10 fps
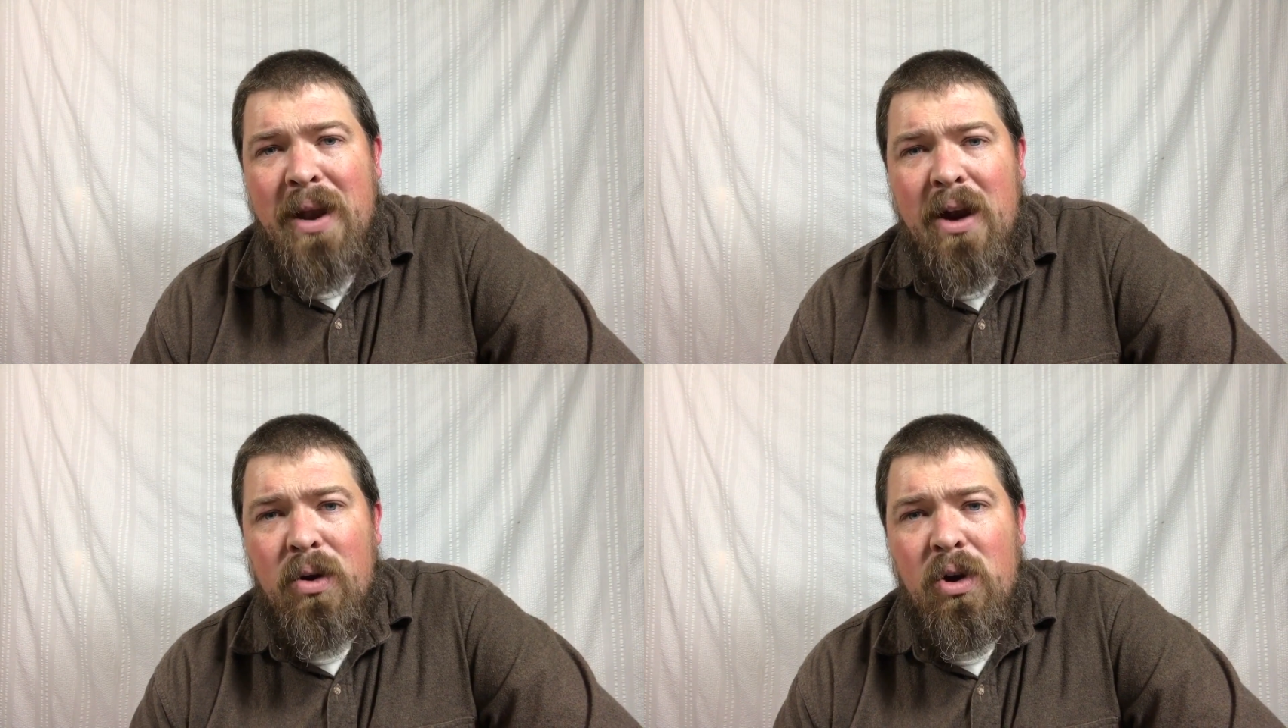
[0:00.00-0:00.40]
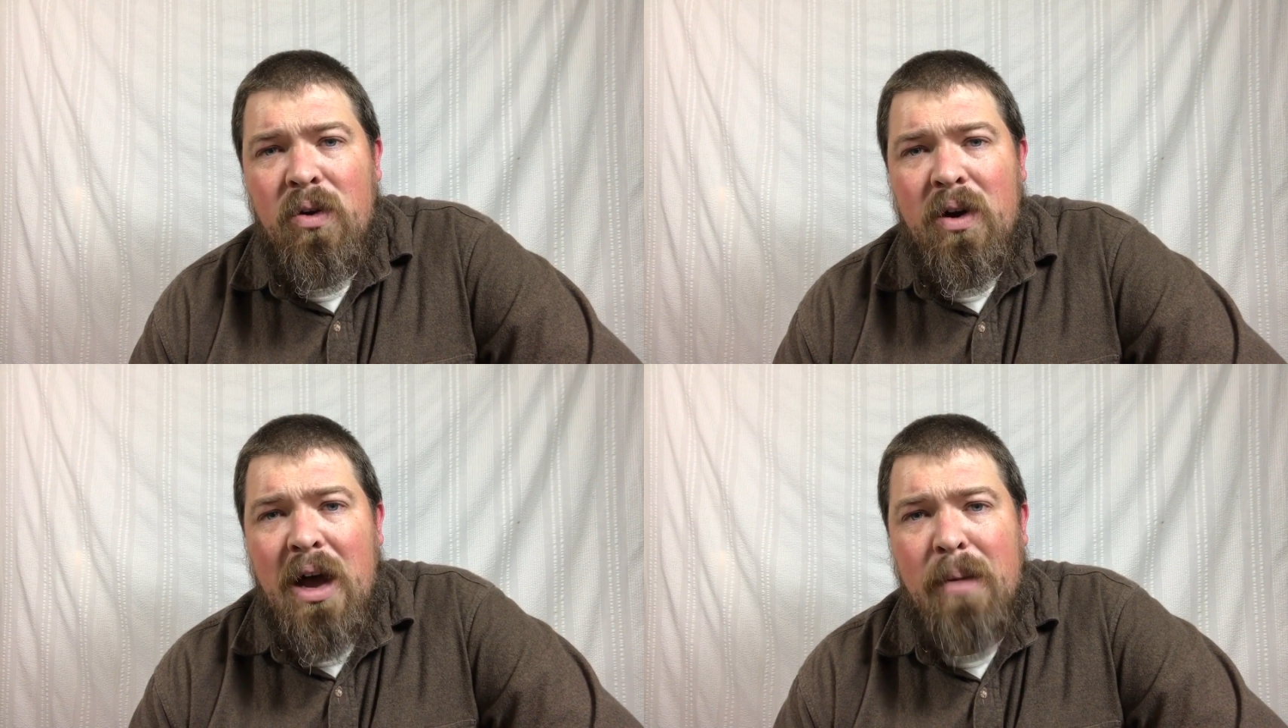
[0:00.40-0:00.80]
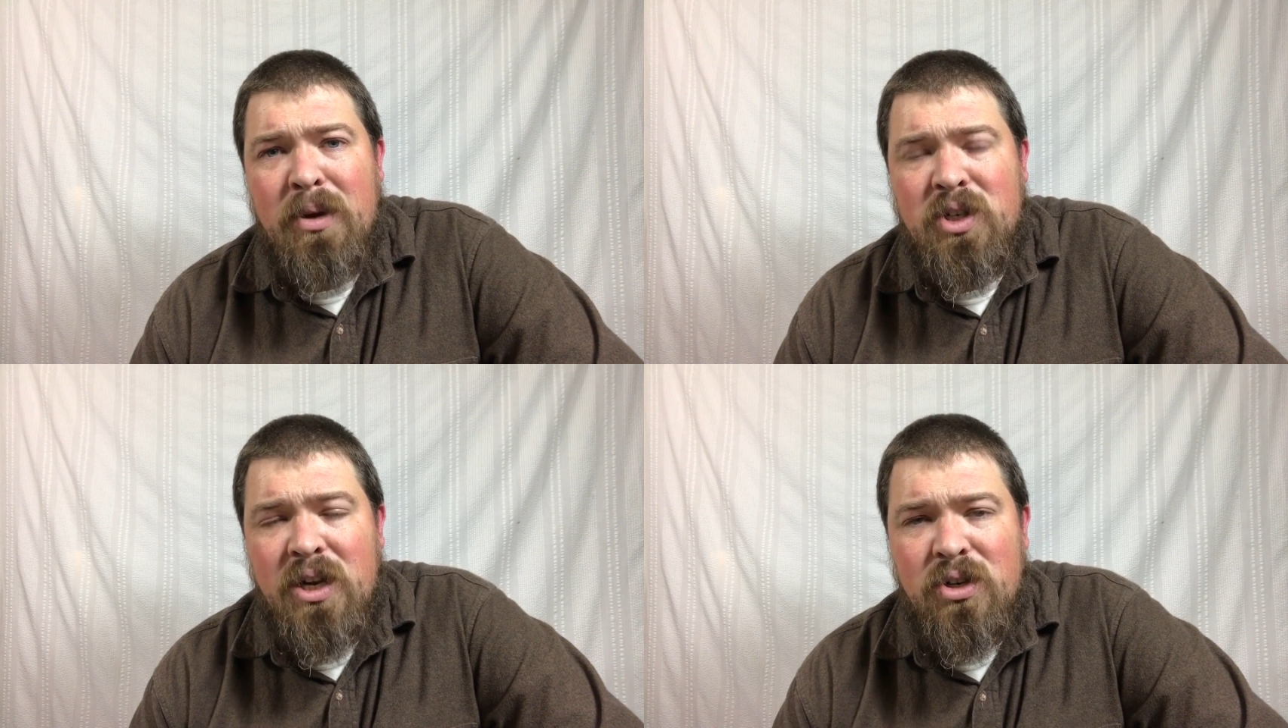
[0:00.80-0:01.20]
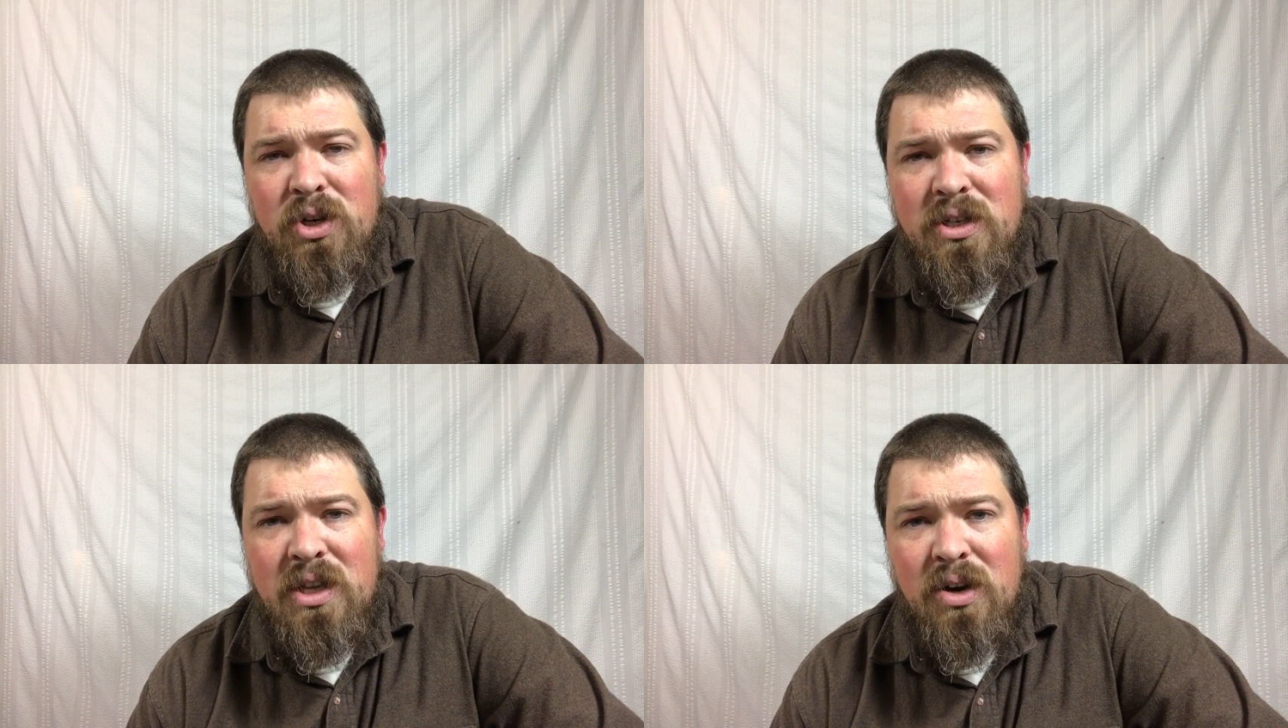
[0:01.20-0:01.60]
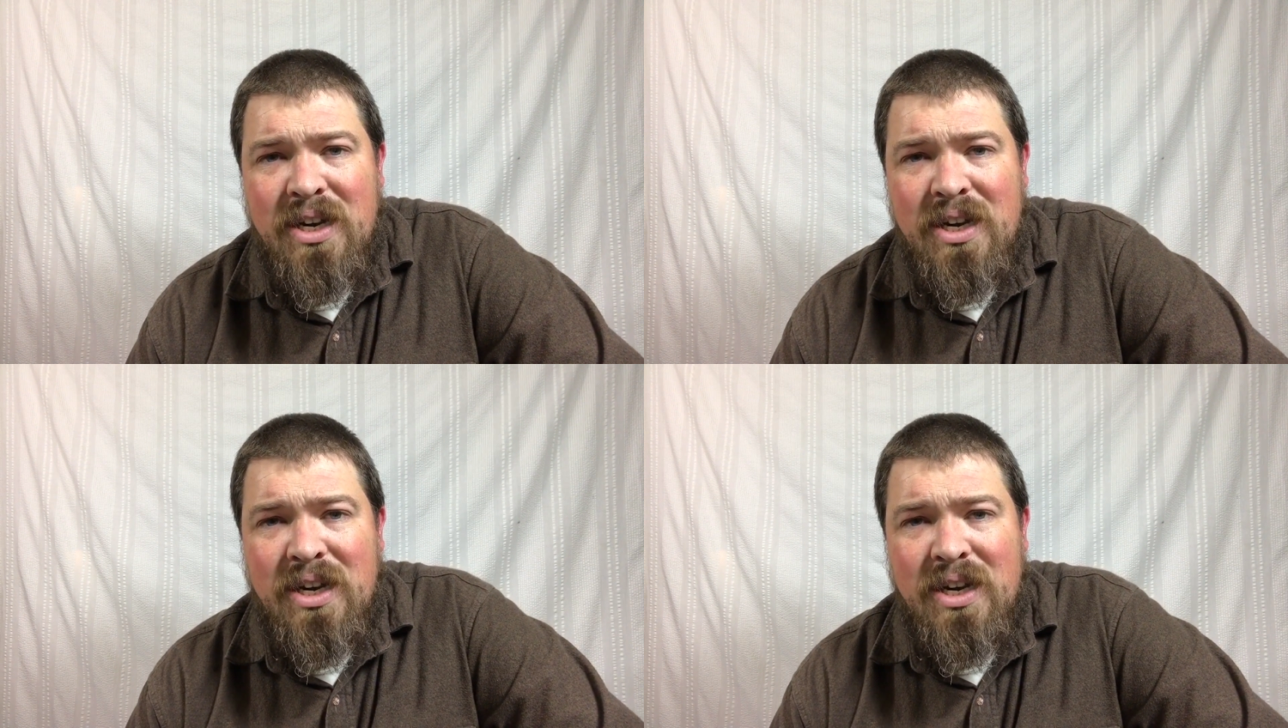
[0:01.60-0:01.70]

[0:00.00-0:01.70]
but I don't know how much interest there